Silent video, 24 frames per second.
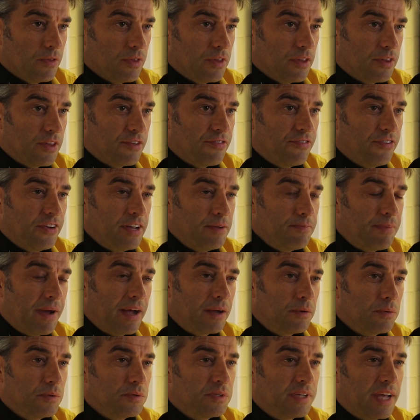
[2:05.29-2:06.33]
The, the
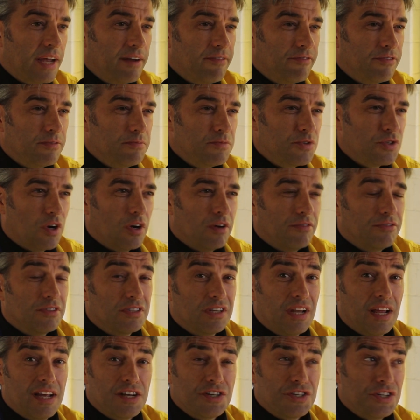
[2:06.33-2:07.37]
feedback we was getting from
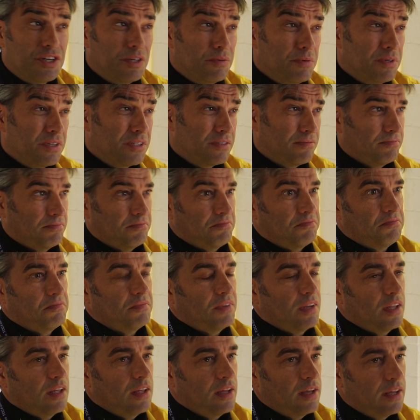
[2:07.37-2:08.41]
drivers last year was
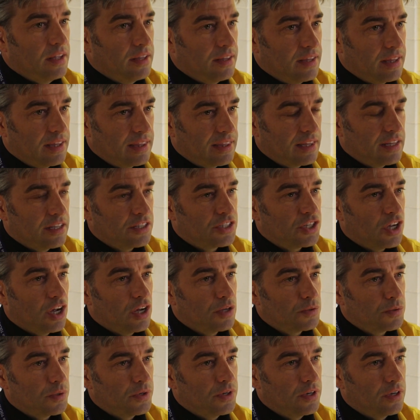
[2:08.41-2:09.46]
the
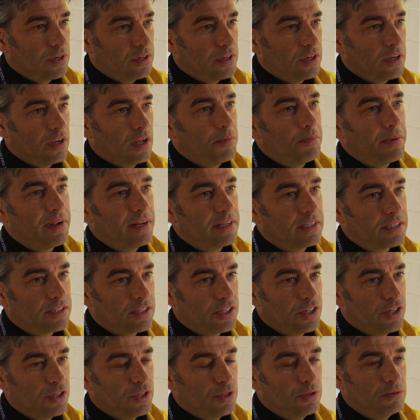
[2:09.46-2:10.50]
tyres were a bit
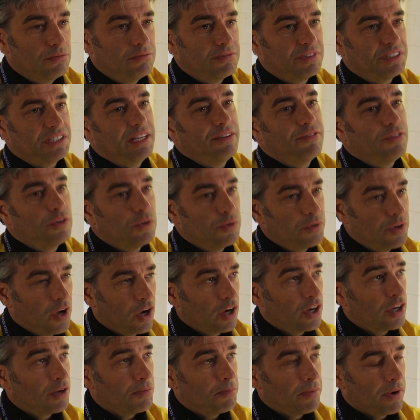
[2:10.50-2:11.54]
too stiff or
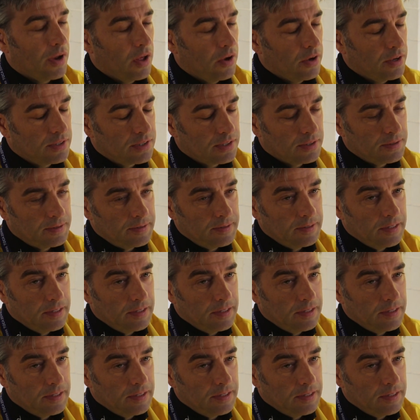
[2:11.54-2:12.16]
not compliant.